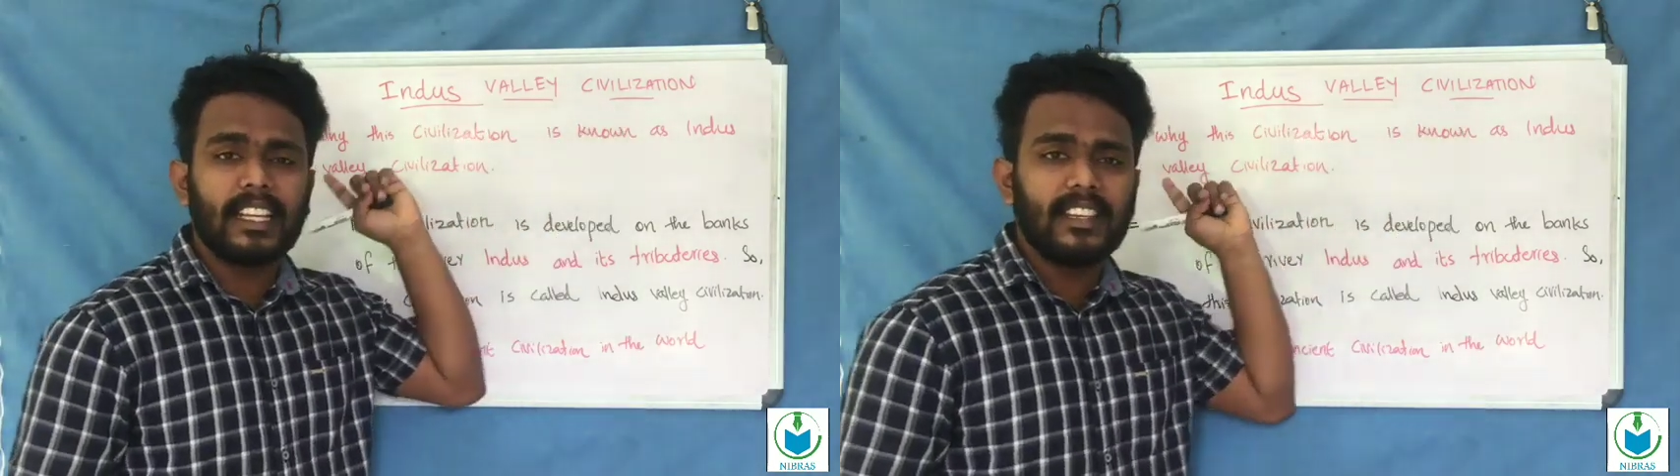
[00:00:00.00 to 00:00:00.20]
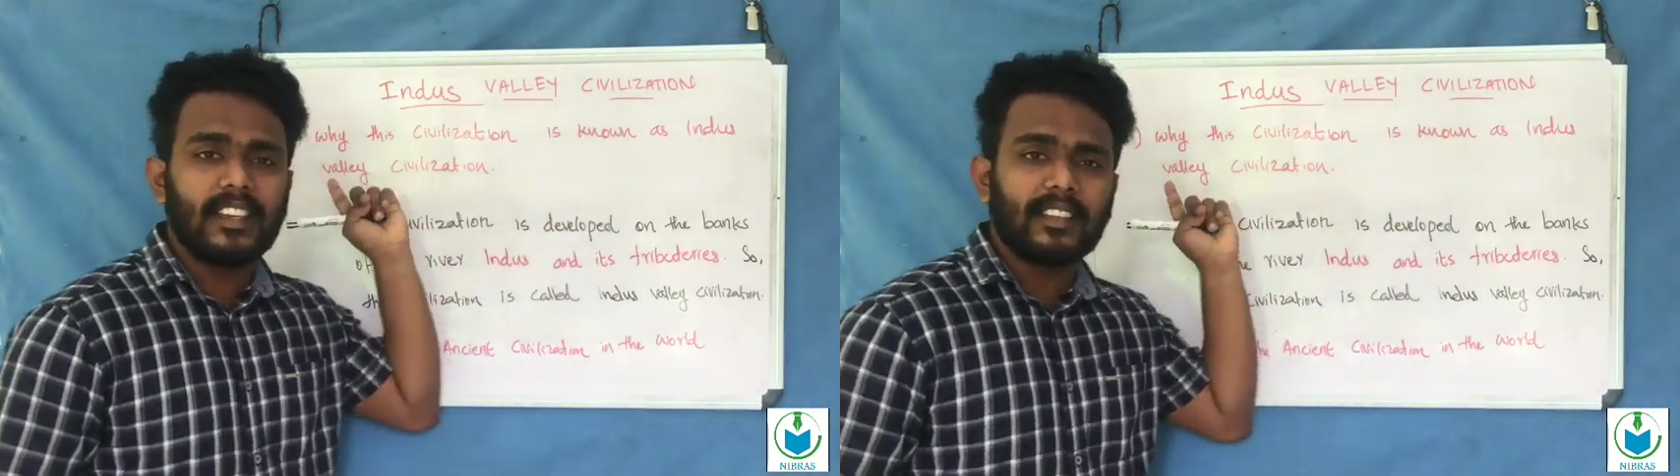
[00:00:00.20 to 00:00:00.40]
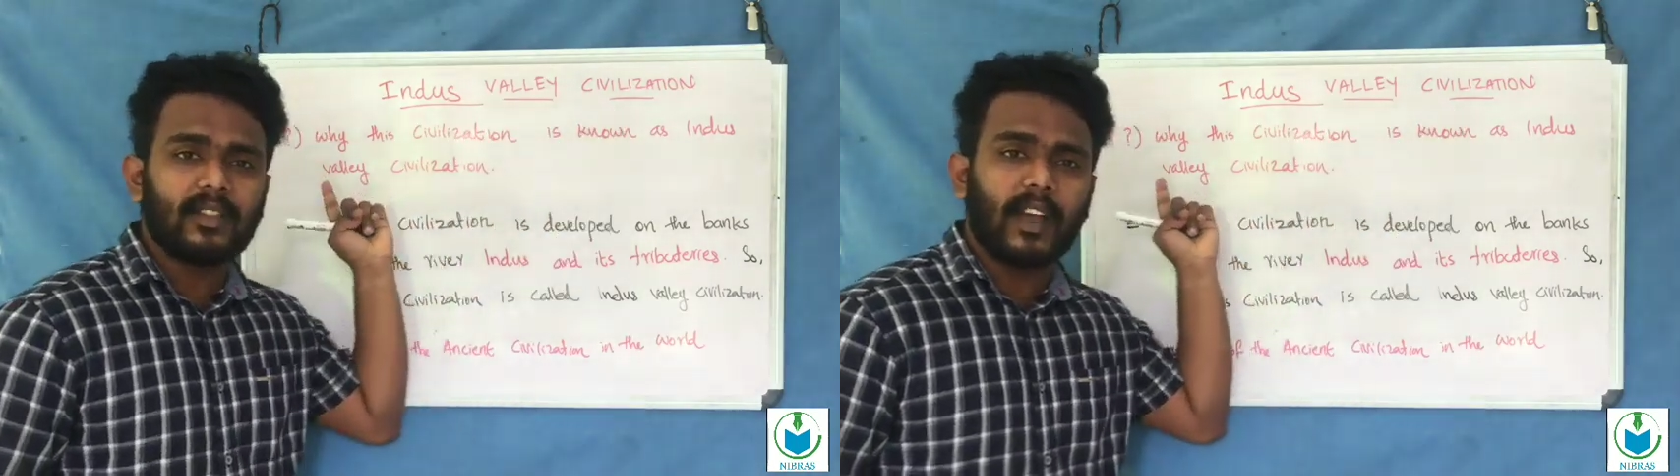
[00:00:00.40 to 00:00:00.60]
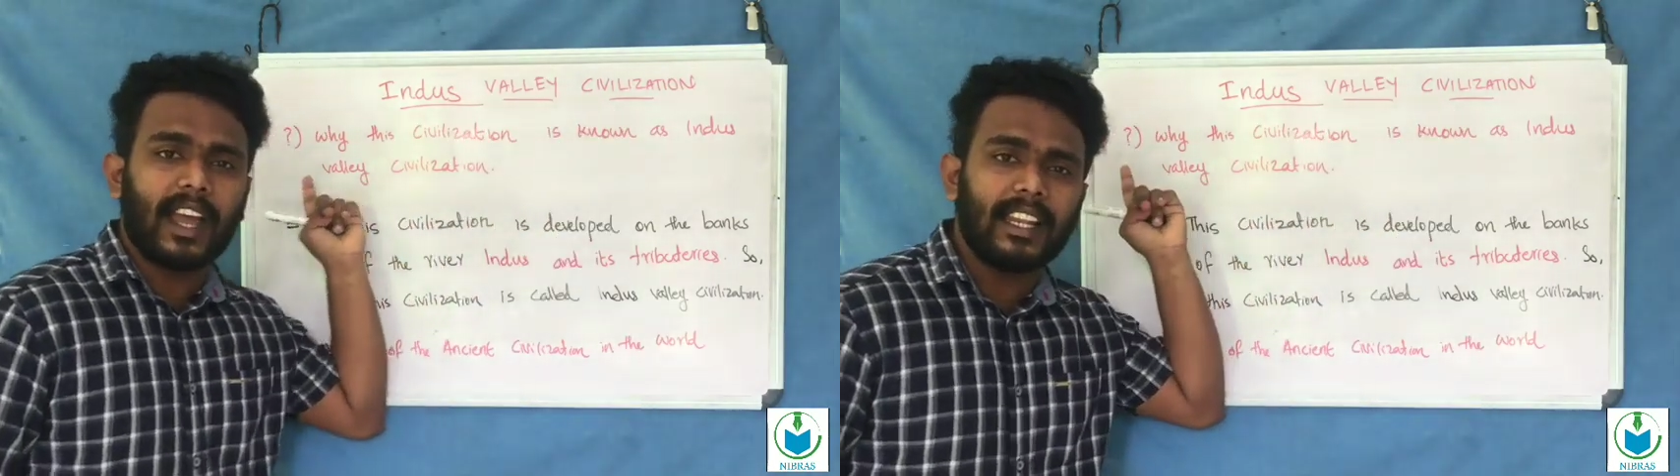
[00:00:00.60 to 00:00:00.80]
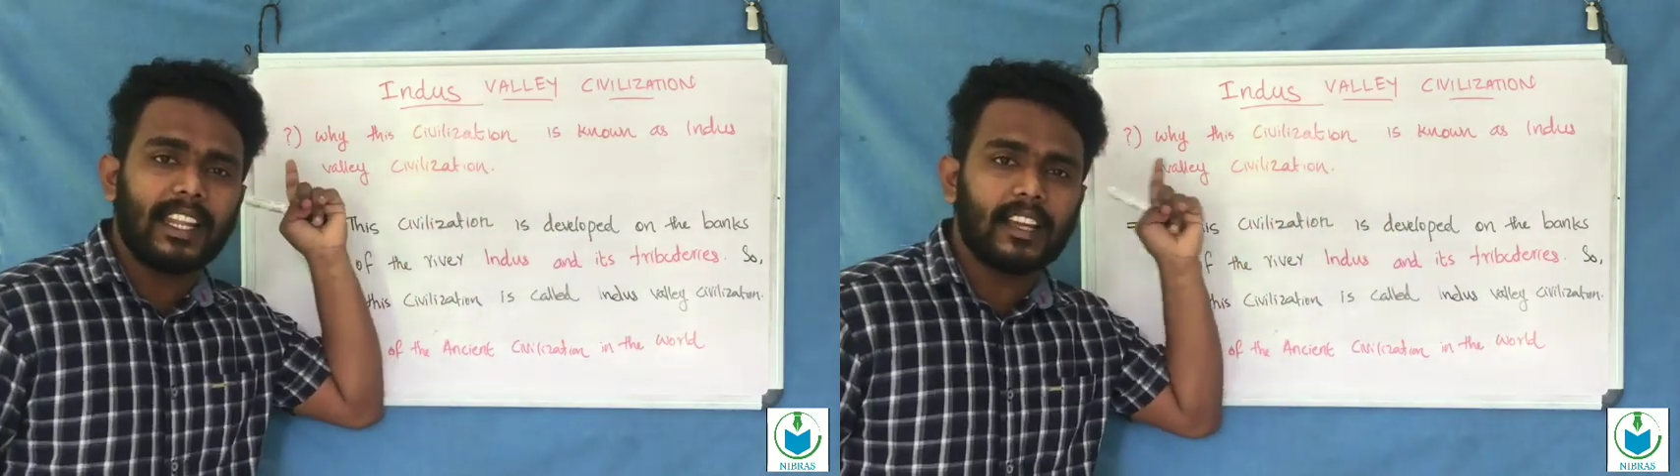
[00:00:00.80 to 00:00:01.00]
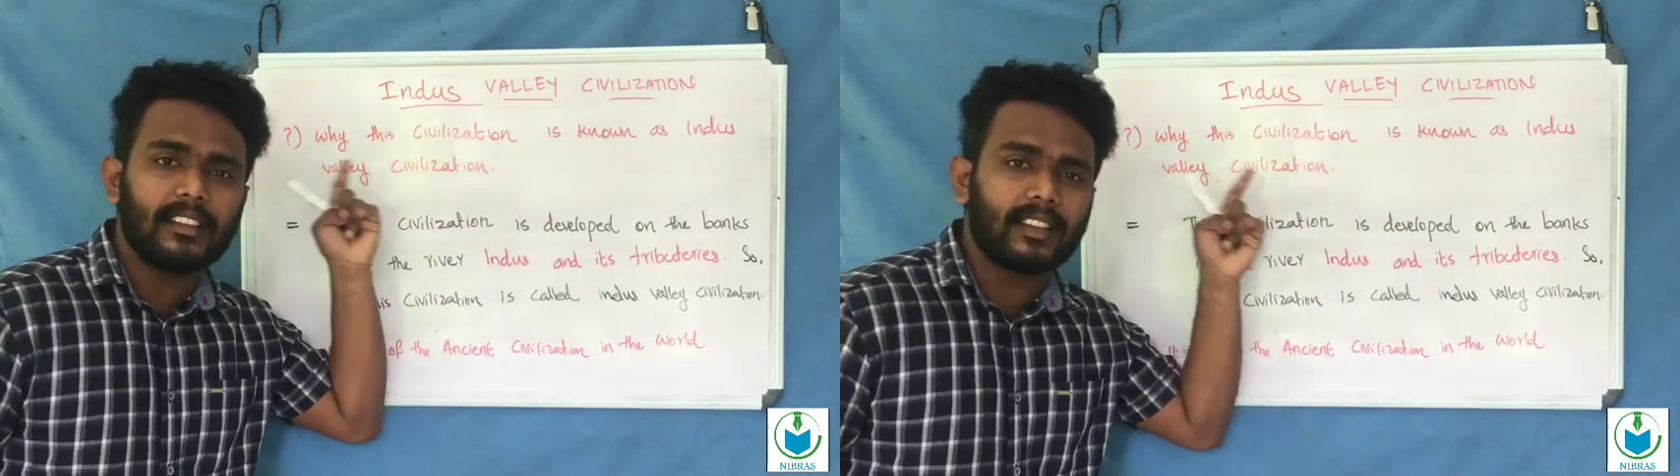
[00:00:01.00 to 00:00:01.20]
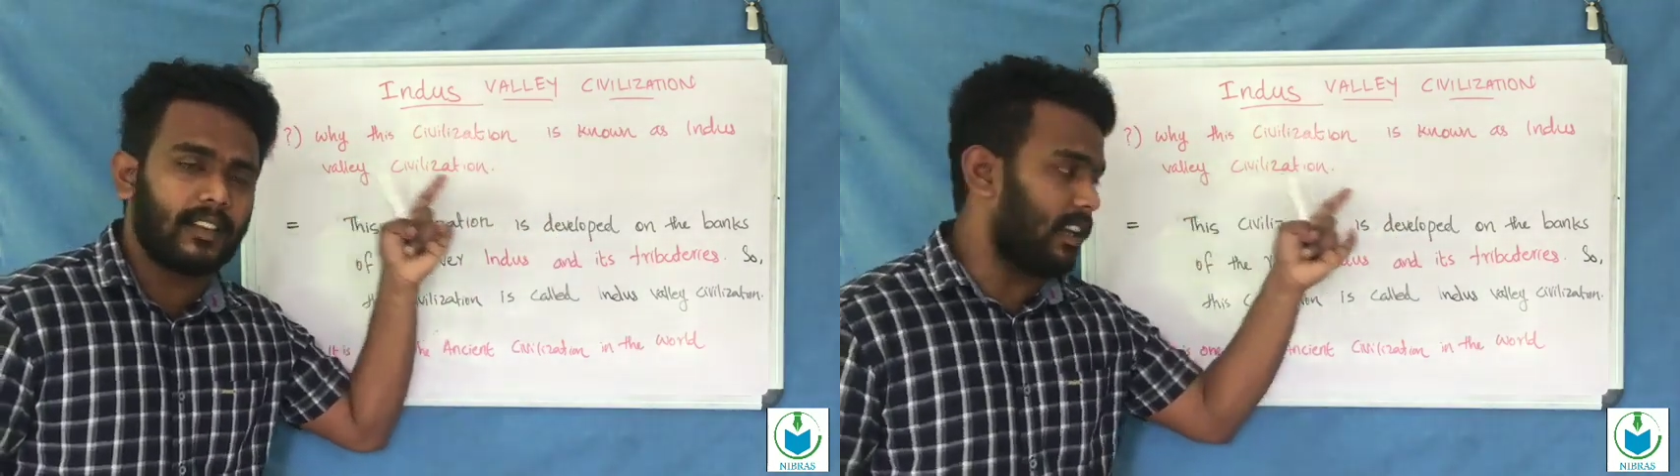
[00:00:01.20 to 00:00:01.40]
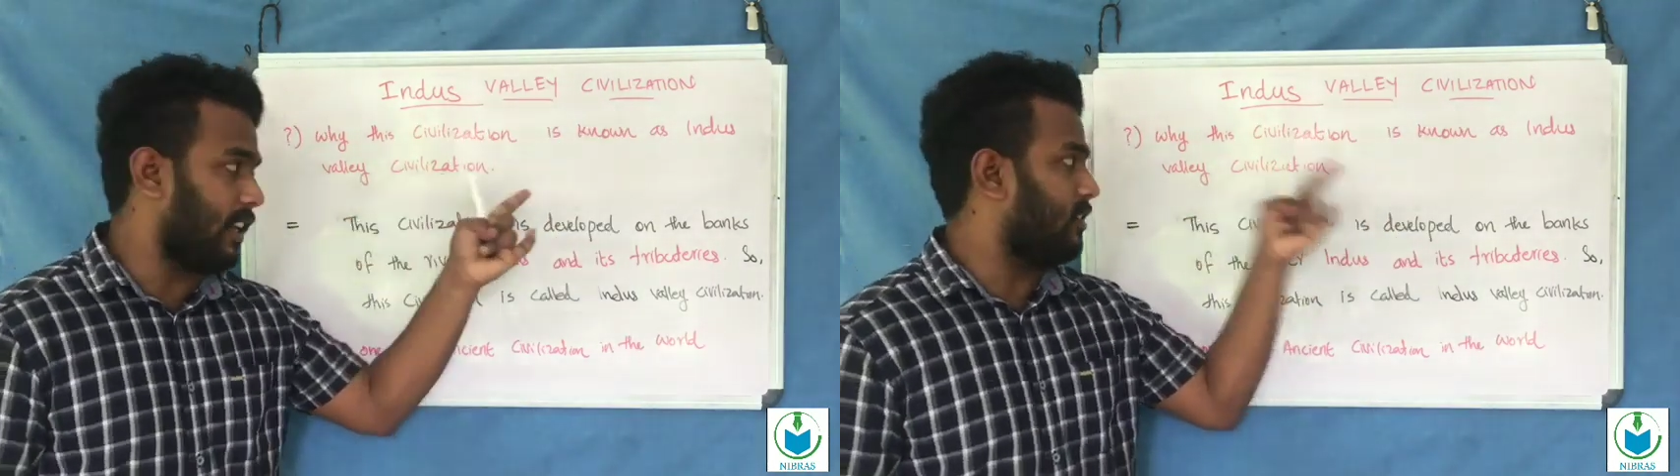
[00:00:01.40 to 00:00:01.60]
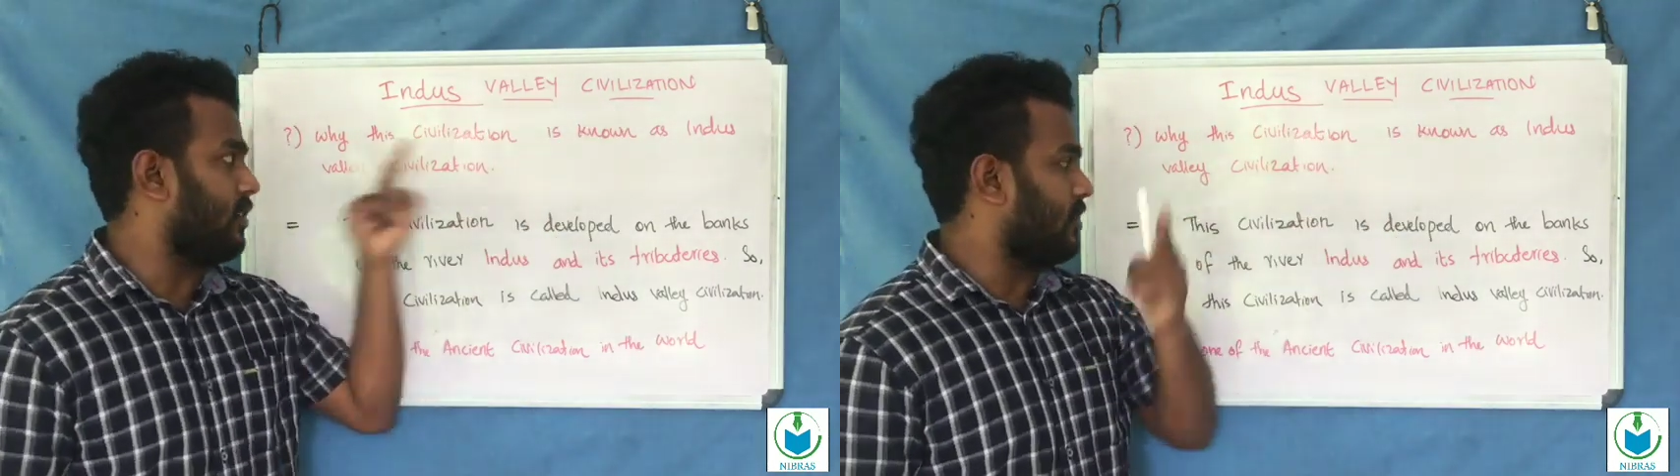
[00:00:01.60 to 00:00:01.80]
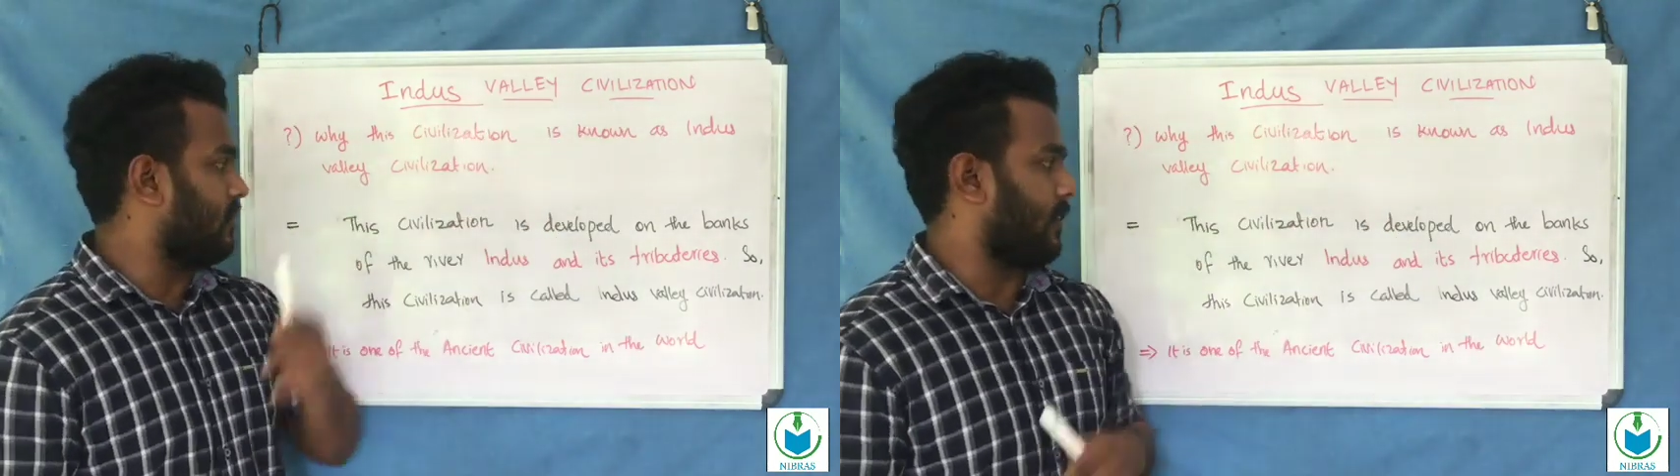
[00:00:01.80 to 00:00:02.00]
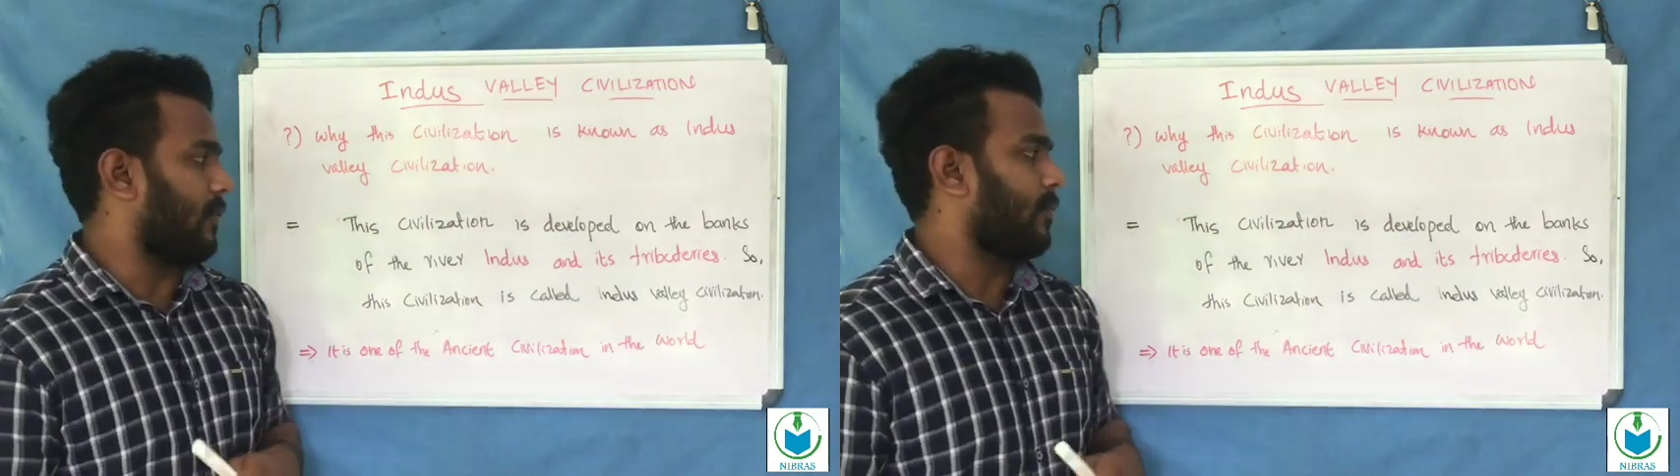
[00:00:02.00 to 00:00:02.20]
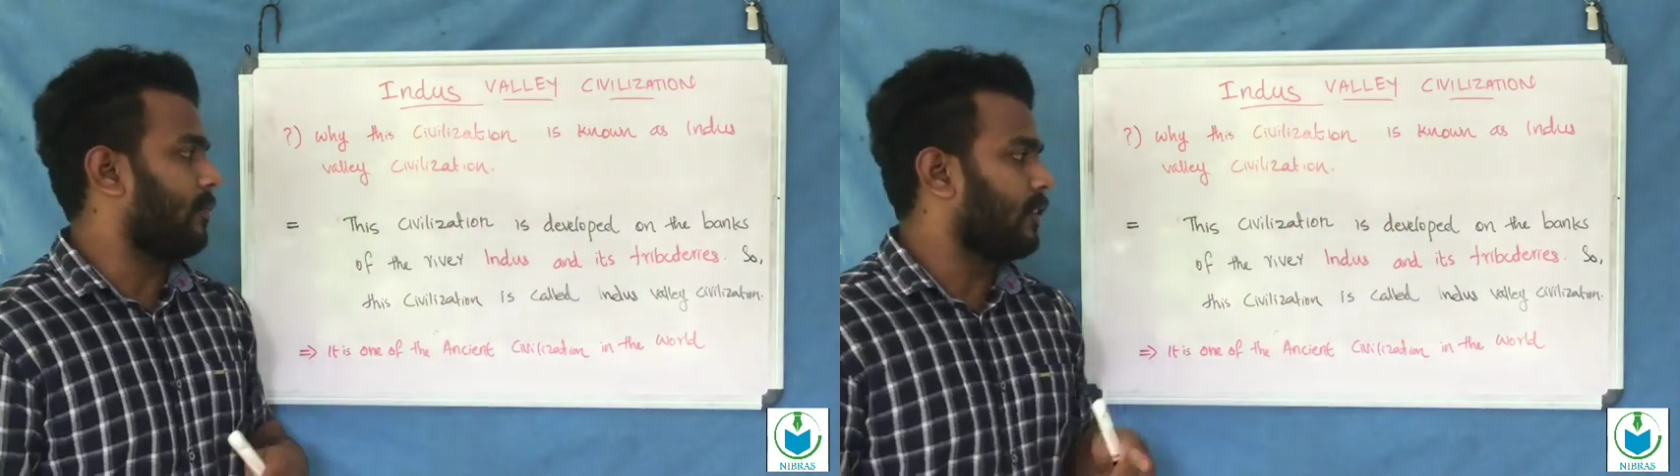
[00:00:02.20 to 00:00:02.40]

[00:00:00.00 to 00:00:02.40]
Indus Valley civilization?